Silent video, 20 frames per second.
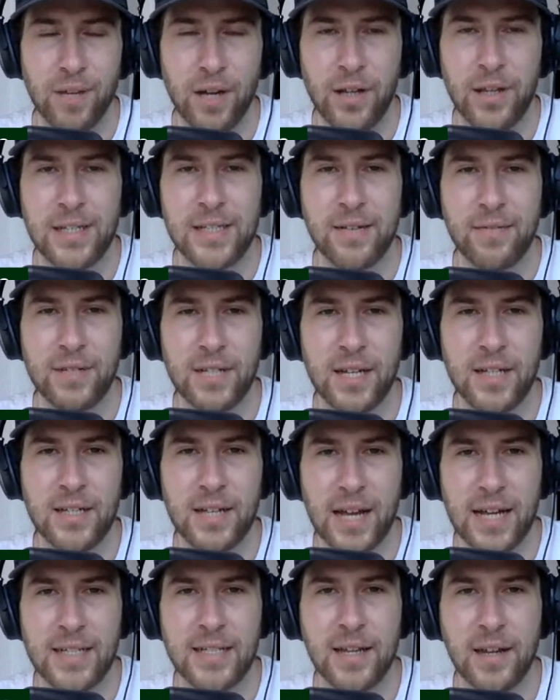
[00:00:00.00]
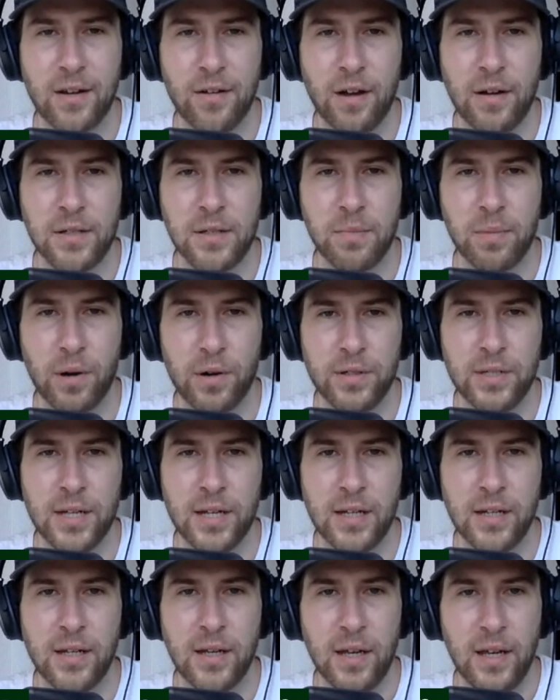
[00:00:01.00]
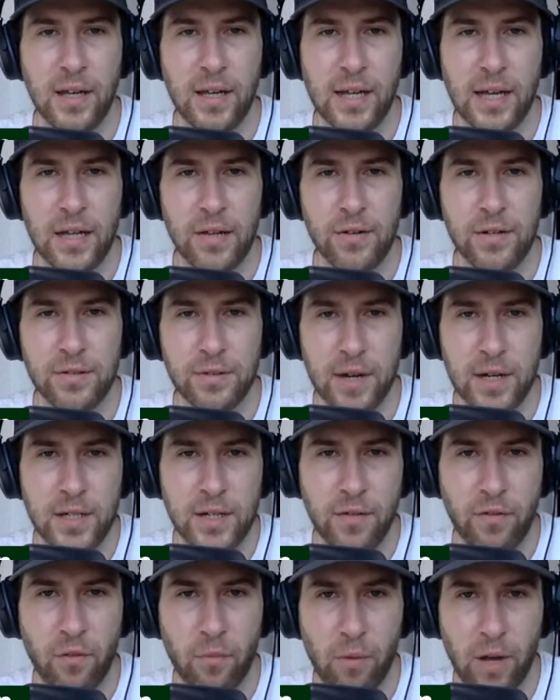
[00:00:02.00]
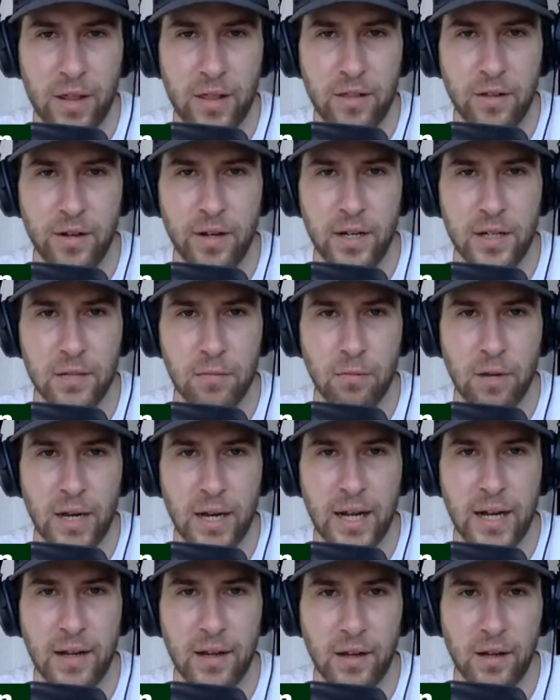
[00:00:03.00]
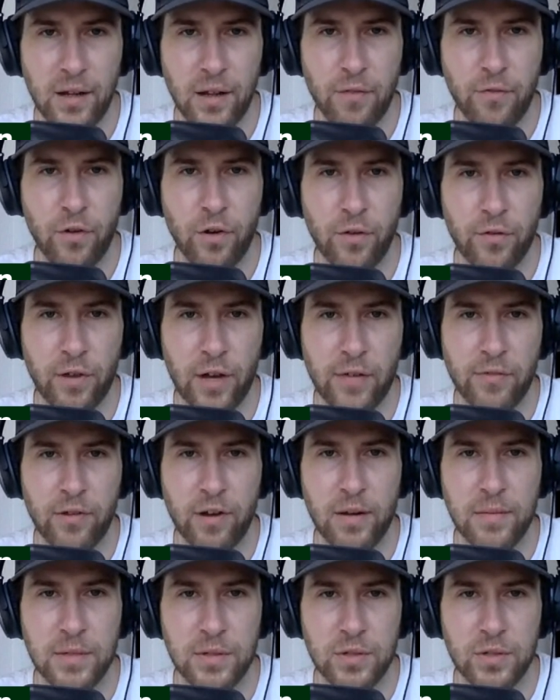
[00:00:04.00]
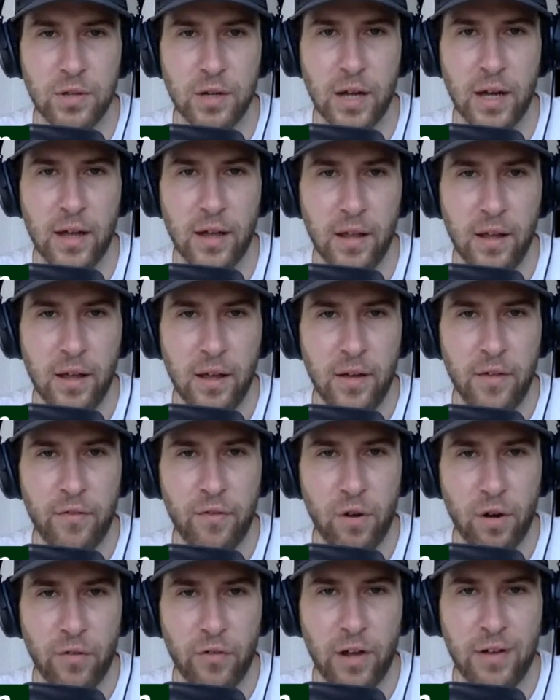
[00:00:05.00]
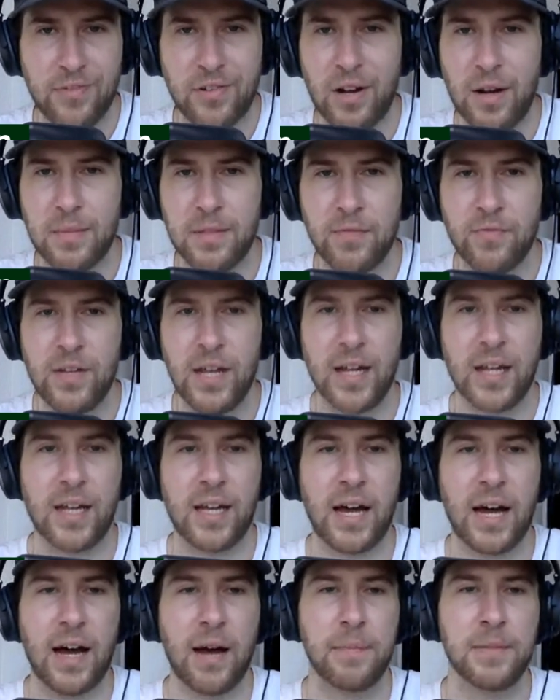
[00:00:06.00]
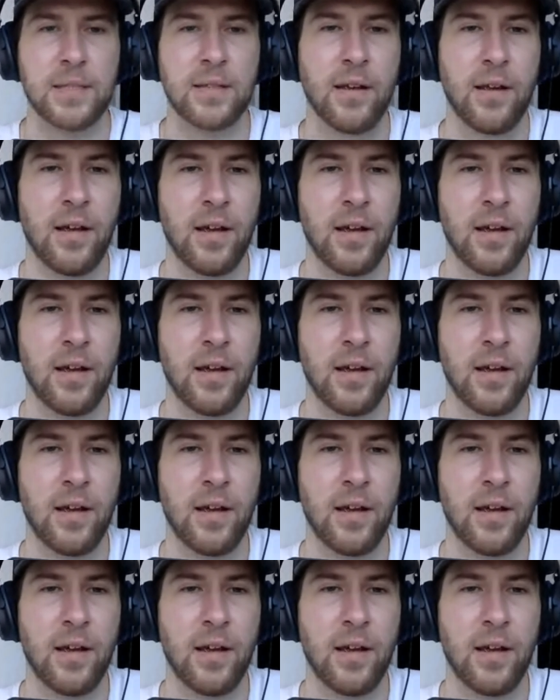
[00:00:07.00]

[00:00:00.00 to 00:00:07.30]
Only 17 to 18 grams of protein, calories ranging from 130 to 180, only four to five grams of sugar, four to five grams of net carbs.